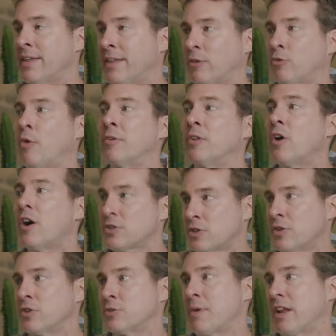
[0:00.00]
And that's why we lost
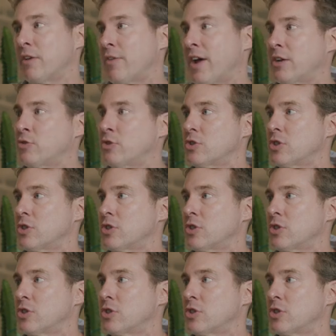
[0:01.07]
all those manufacturing